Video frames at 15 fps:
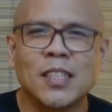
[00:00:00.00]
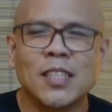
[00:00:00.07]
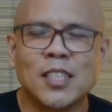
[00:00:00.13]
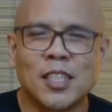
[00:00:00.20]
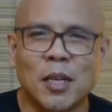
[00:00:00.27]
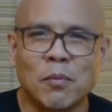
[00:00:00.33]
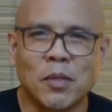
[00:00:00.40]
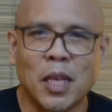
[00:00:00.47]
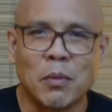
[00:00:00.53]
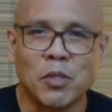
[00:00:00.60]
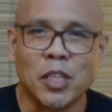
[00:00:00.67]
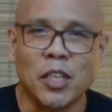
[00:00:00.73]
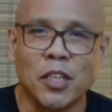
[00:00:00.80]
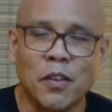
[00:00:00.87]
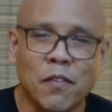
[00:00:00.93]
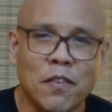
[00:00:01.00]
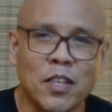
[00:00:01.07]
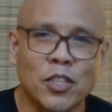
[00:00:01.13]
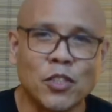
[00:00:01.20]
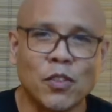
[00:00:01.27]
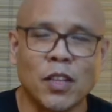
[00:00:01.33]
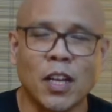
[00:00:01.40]
sometimes
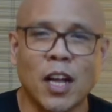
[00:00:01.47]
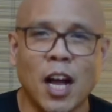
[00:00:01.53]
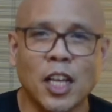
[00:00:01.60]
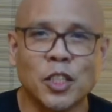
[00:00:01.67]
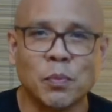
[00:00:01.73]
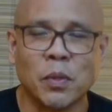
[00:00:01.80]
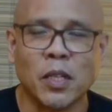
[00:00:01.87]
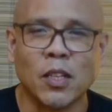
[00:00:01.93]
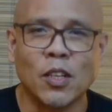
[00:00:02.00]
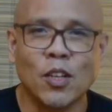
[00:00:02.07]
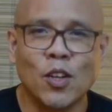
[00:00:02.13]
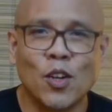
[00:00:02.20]
indifference to the gospel,